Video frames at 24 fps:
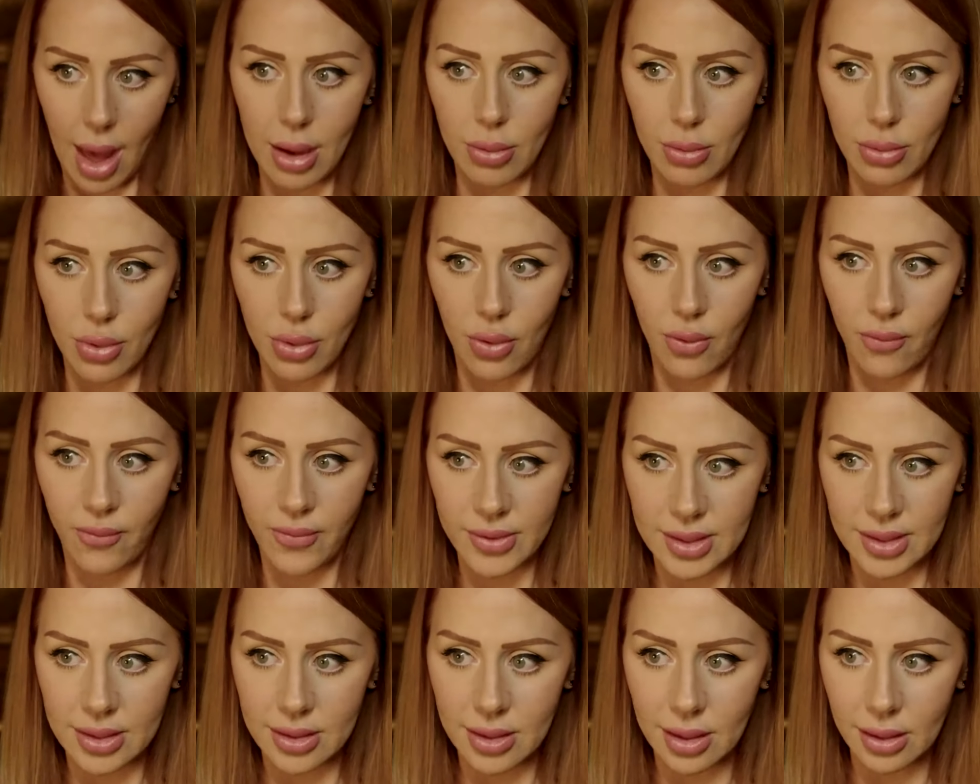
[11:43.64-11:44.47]
I don't know if
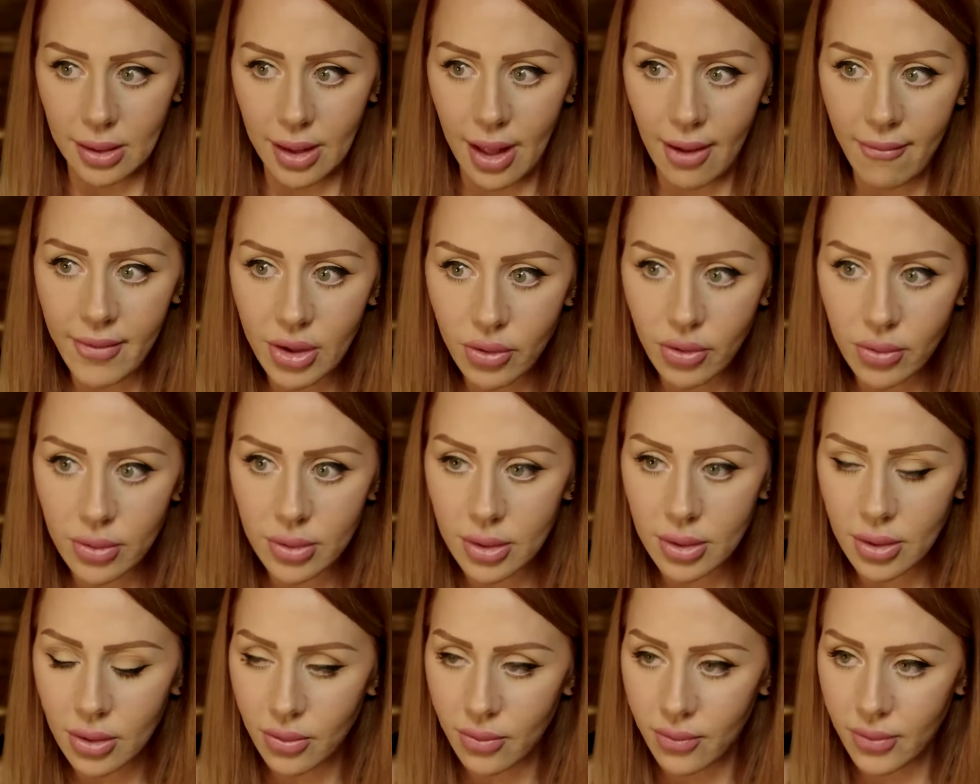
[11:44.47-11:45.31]
this is a love
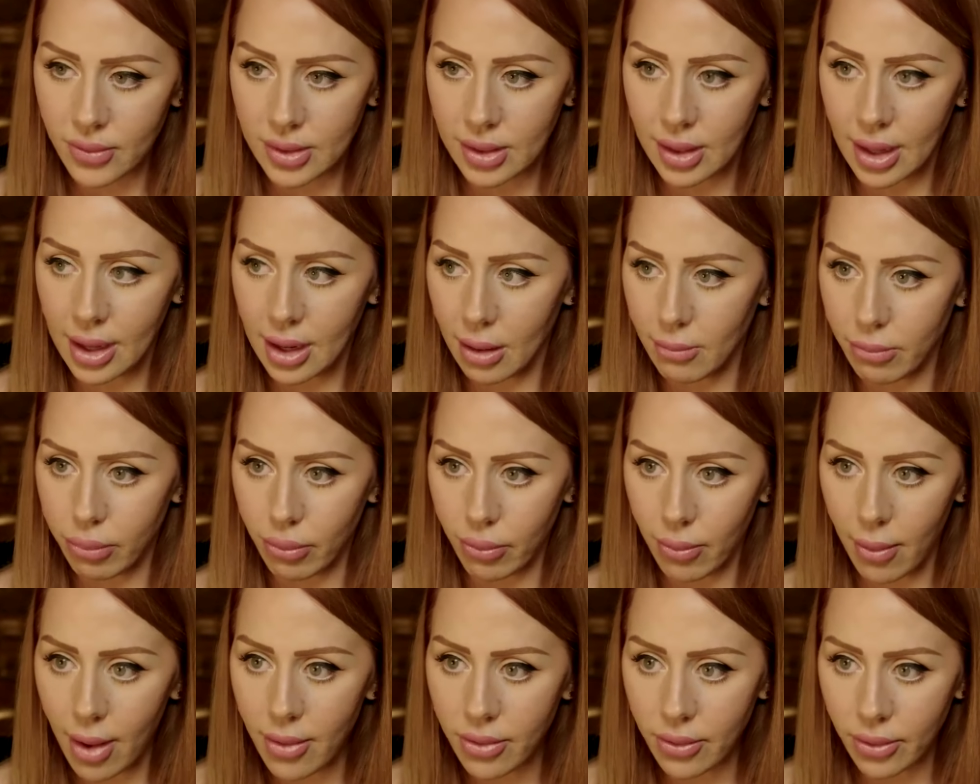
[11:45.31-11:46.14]
interest or if it's like a
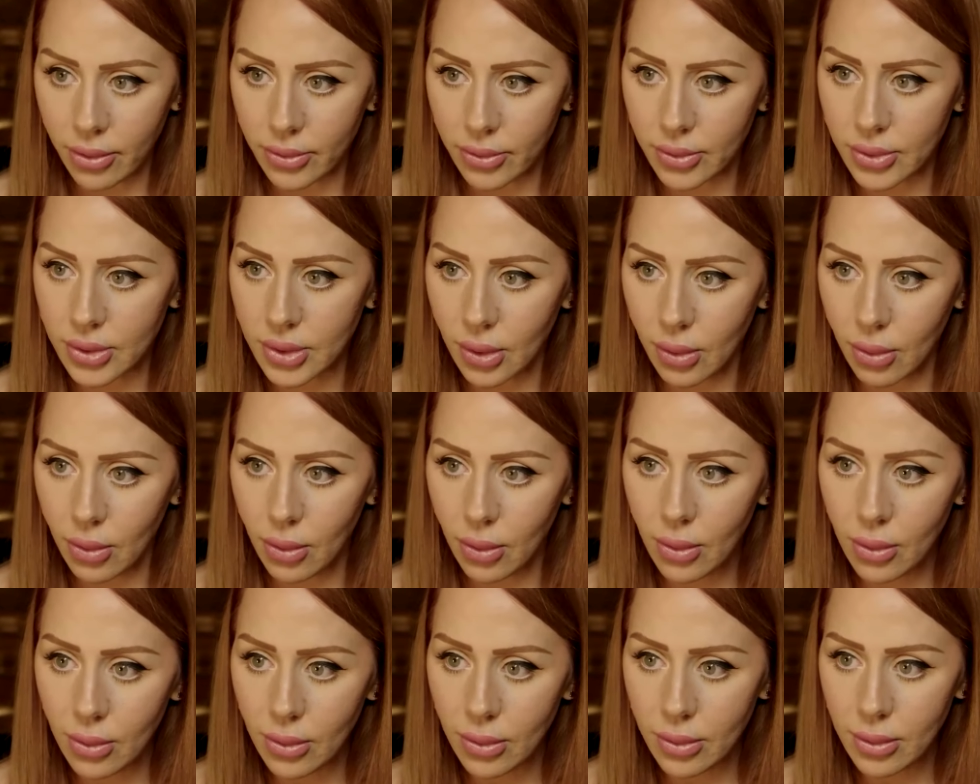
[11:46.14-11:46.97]
brother. So
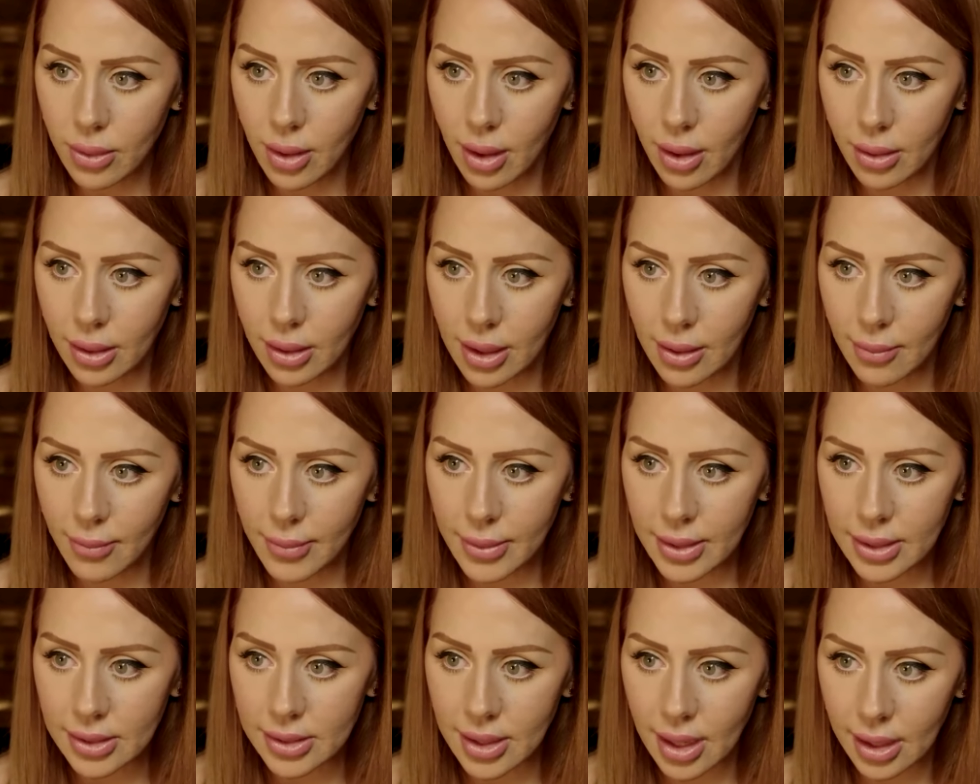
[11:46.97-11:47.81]
hold on, give
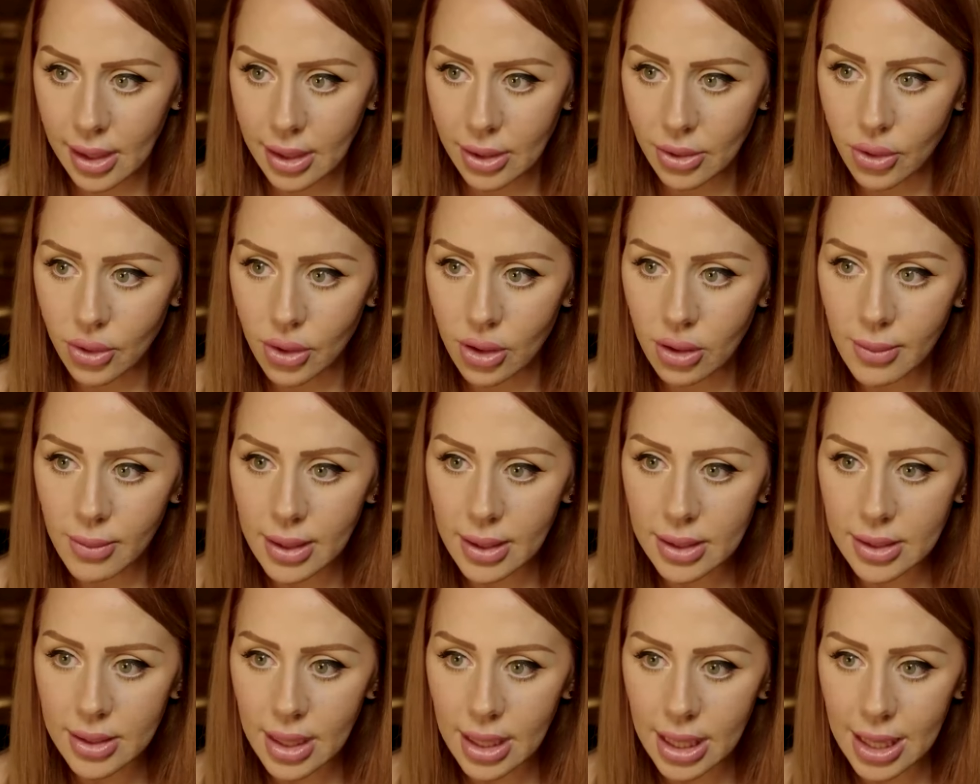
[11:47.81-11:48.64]
me a second. Just
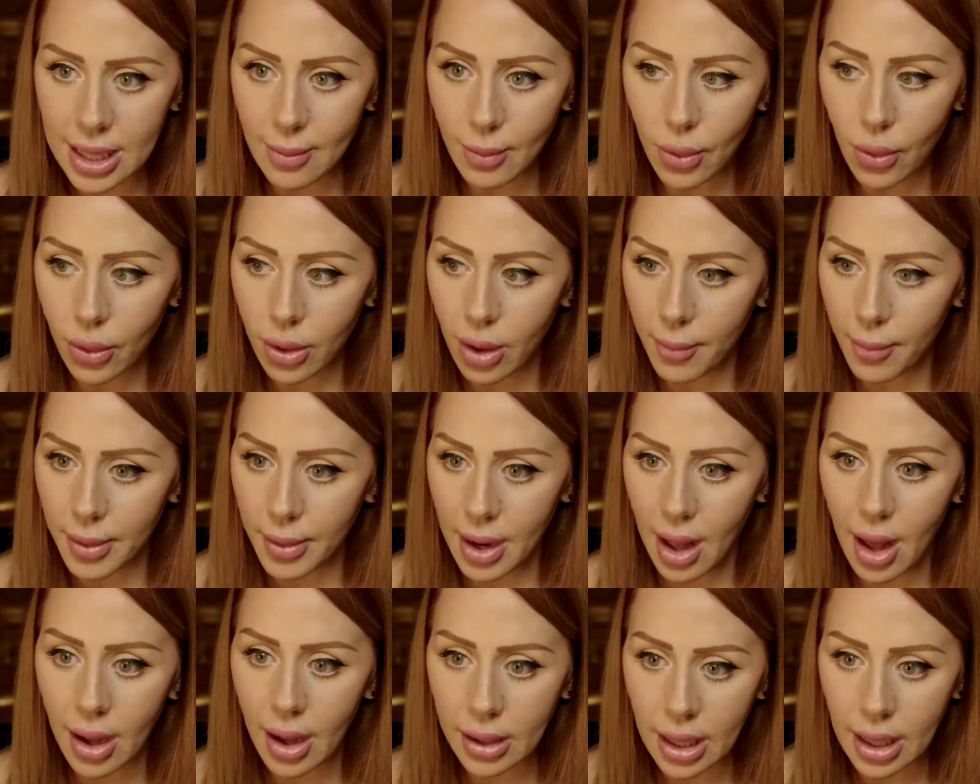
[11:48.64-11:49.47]
because they keep going up
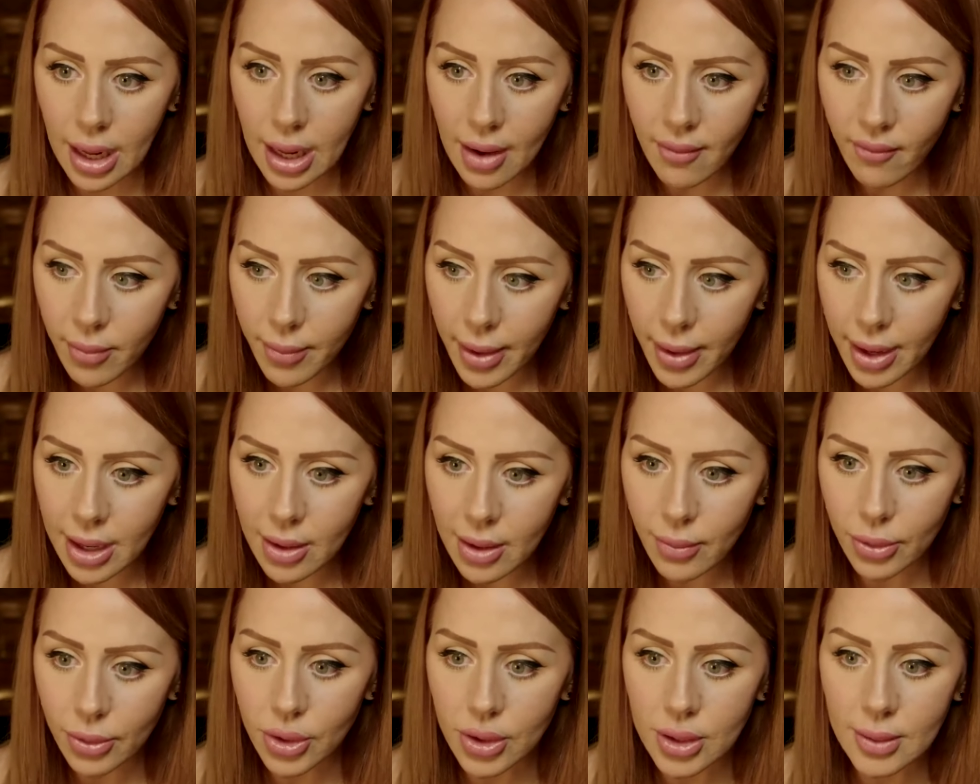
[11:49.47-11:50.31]
and hugging
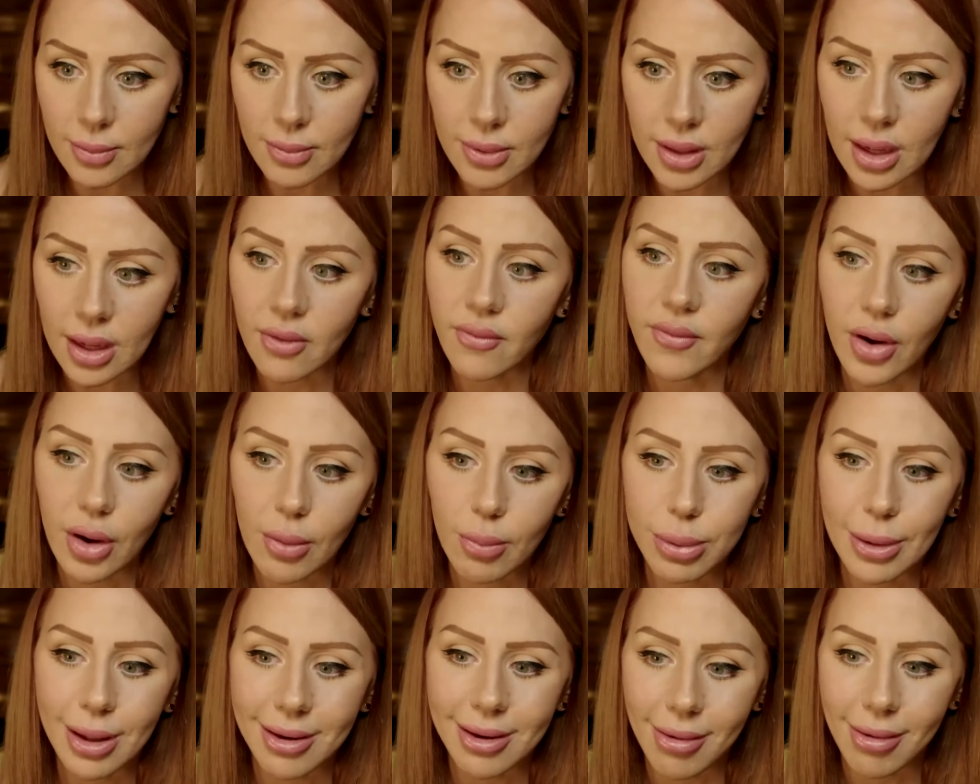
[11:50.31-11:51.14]
everybody, which seems like a
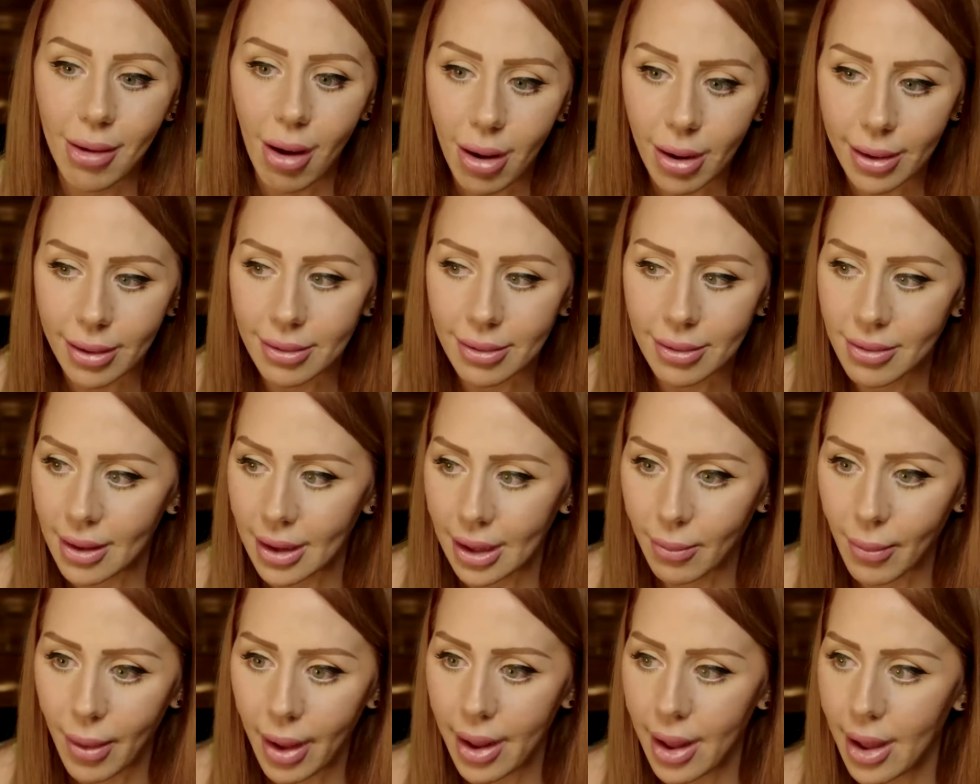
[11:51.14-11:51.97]
very platonic
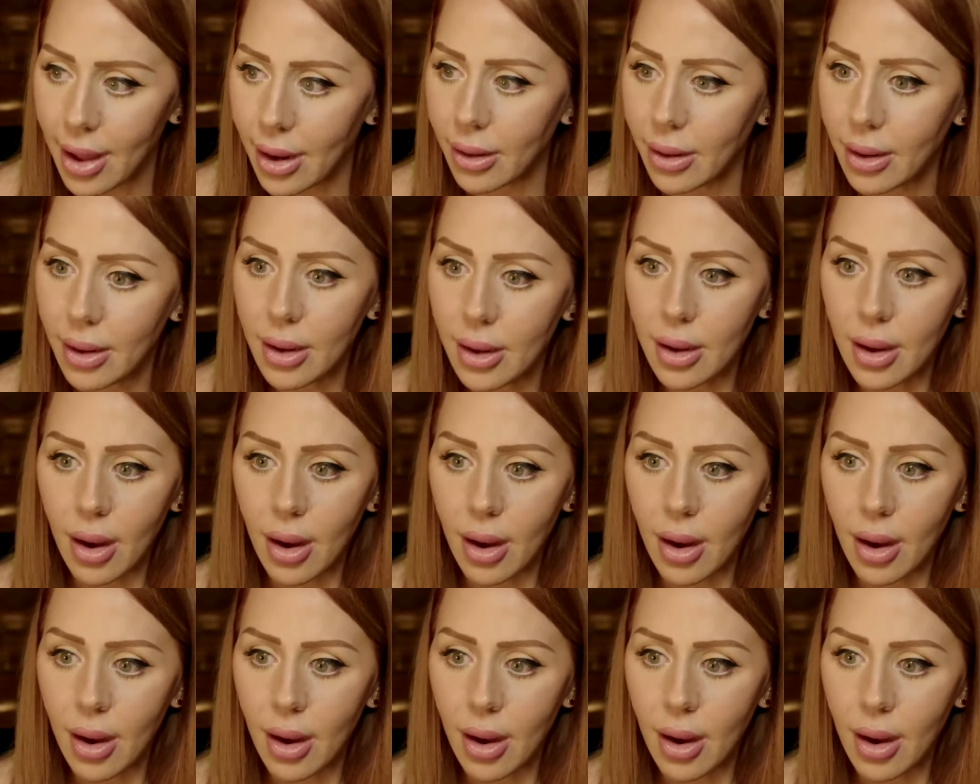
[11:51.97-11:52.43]
thing in my head.